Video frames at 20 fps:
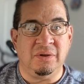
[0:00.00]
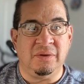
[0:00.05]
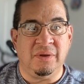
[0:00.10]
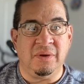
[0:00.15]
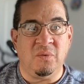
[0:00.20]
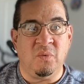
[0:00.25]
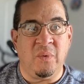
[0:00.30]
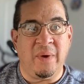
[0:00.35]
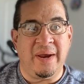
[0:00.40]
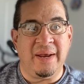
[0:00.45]

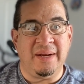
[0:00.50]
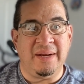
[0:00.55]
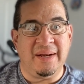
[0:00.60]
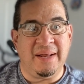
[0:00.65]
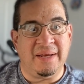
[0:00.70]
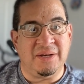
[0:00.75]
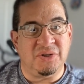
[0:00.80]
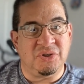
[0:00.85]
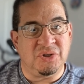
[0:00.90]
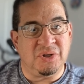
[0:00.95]
they wait an
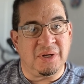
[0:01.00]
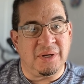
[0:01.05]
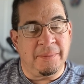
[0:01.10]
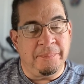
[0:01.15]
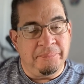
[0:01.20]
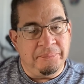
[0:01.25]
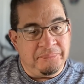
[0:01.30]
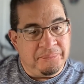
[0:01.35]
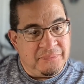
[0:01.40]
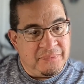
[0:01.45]
extra
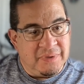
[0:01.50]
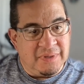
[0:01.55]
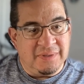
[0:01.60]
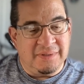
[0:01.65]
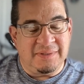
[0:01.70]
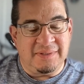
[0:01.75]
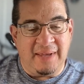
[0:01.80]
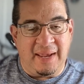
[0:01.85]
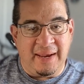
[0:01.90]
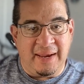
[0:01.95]

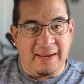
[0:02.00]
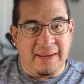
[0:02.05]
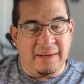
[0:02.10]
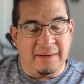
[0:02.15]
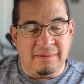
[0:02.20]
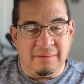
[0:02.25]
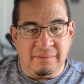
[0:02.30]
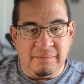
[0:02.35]
second,